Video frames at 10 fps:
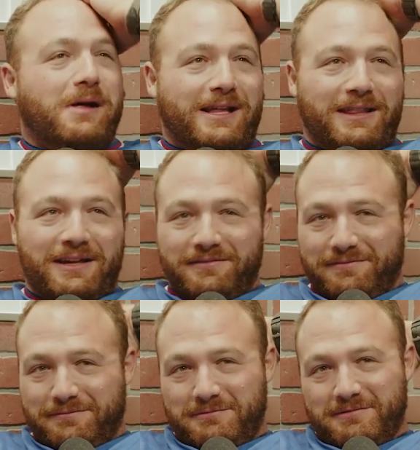I love
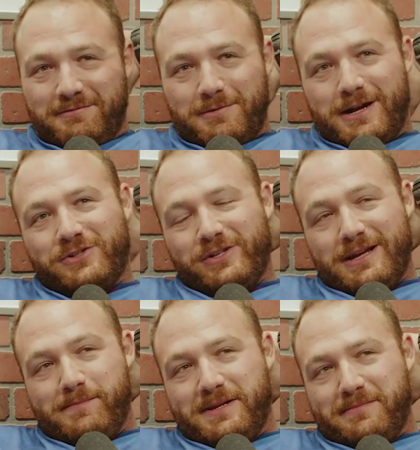watching.
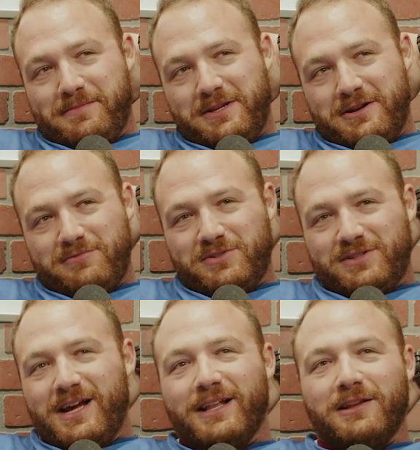I mean,
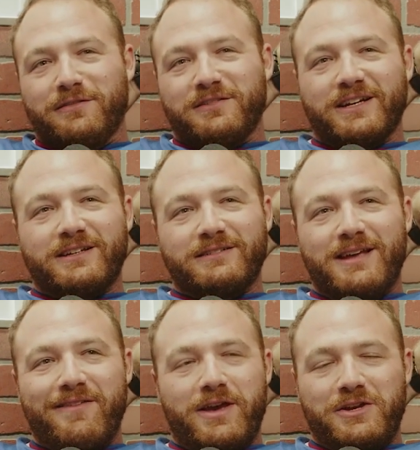I love like
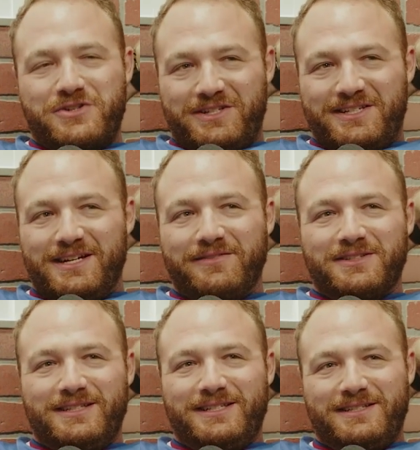aviation stuff.
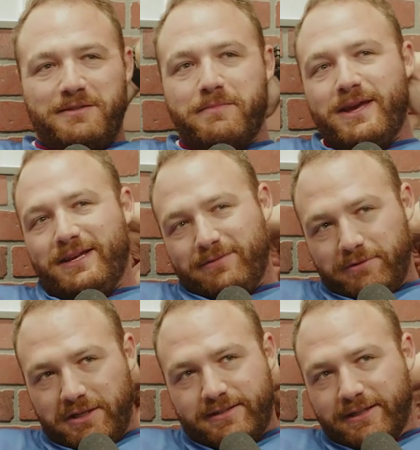So this to me
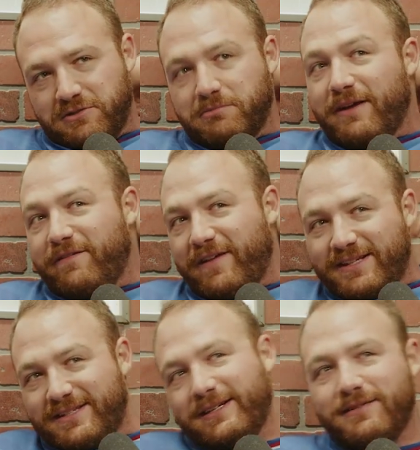really tickles my
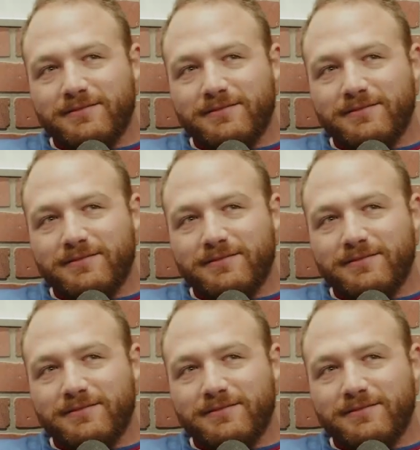fancy.